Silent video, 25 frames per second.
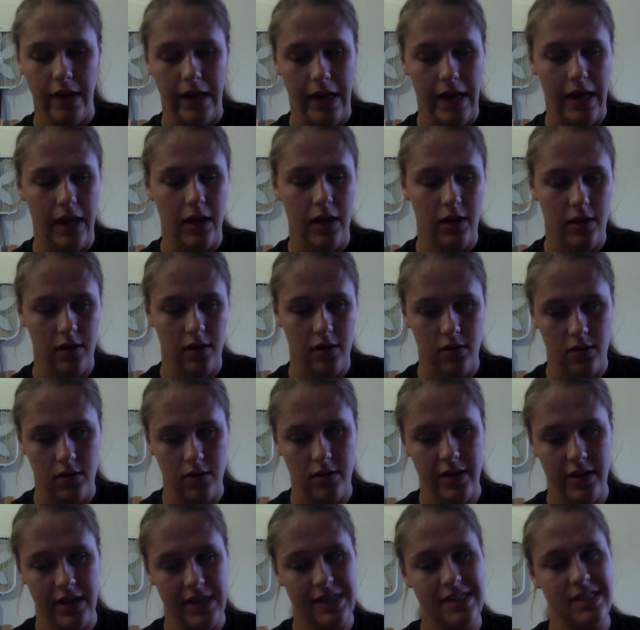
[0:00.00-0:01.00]
and
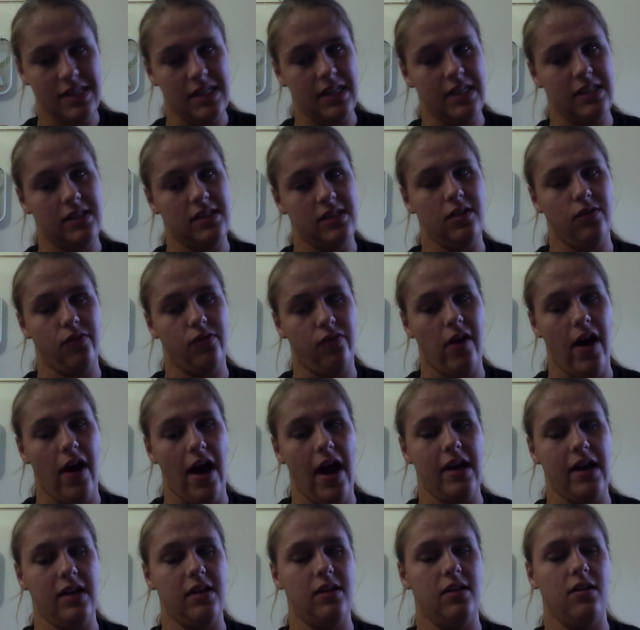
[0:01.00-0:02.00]
this is
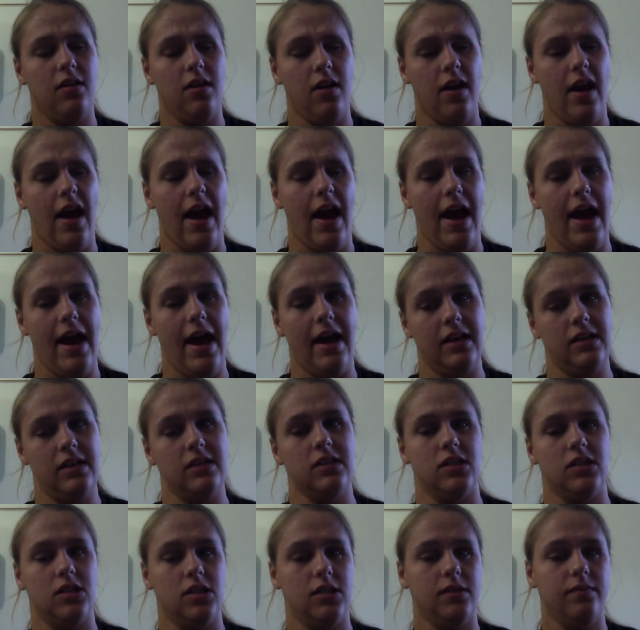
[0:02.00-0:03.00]
defined
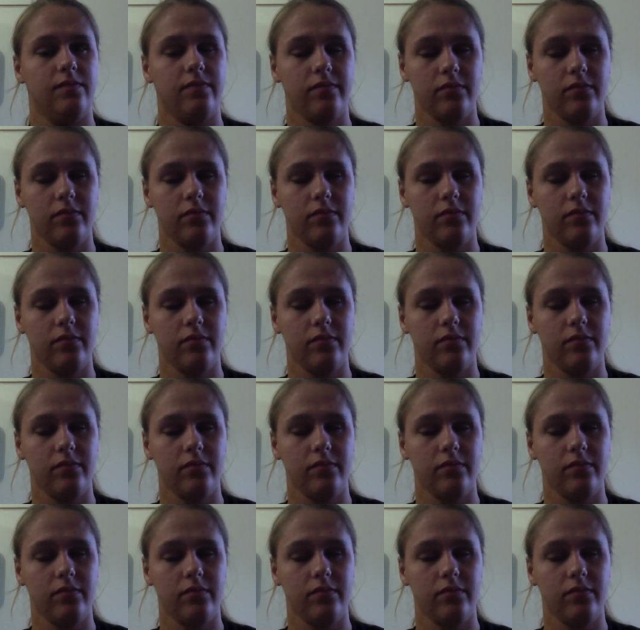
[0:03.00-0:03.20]
as